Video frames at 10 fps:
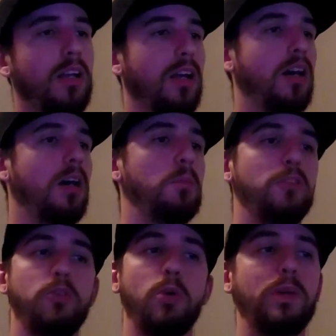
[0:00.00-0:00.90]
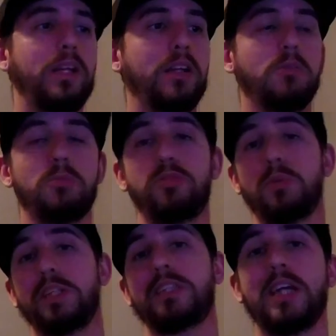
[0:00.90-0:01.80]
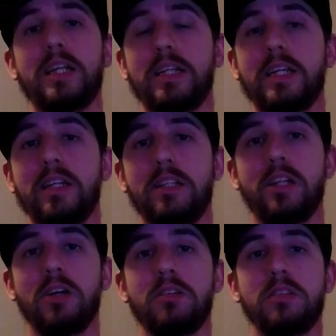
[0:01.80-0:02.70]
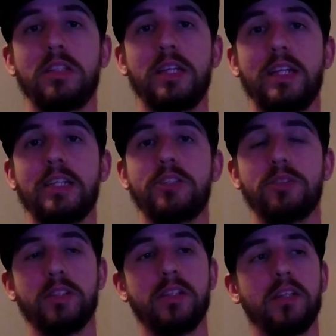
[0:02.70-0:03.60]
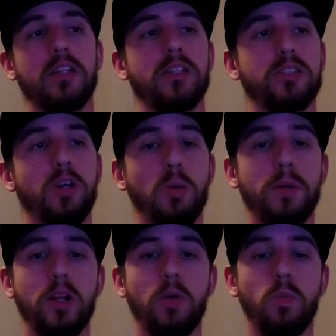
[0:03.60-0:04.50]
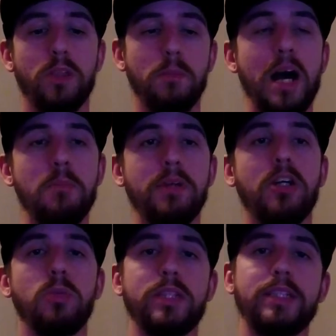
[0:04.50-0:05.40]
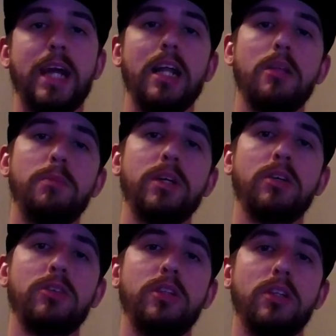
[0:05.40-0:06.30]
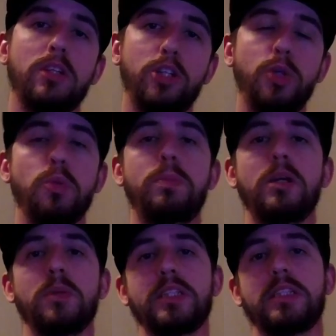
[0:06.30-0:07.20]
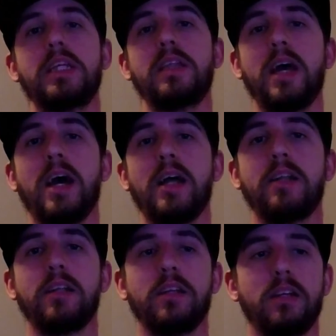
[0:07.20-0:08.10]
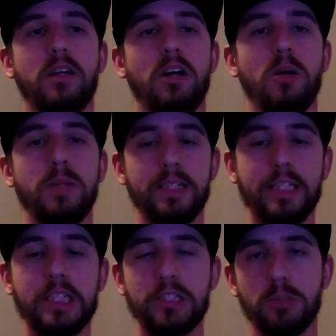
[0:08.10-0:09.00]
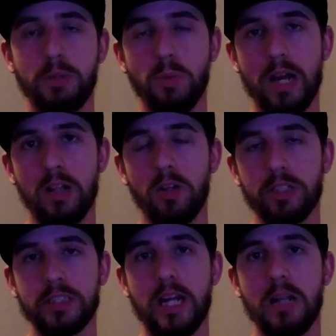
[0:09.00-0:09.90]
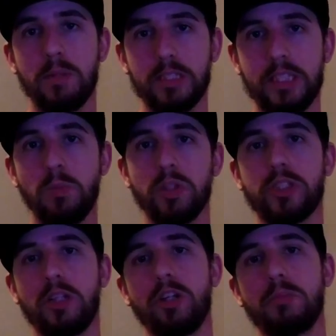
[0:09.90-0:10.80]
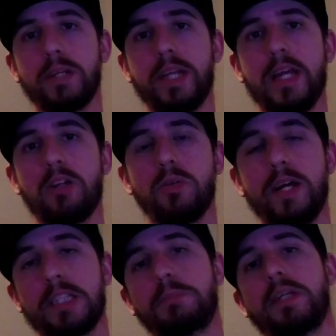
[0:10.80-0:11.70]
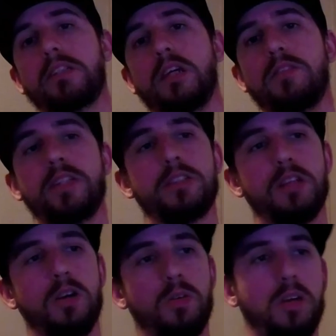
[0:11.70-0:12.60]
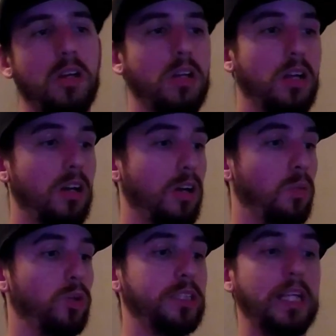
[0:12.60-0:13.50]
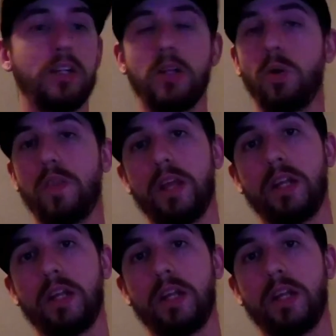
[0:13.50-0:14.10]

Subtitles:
before we decide to get into it. So, but with my build, with the Talon build, you will be able to see that. And DJ's going to be right alongside because he wants to learn the mechanical aspects of it. So we're tearing the whole thing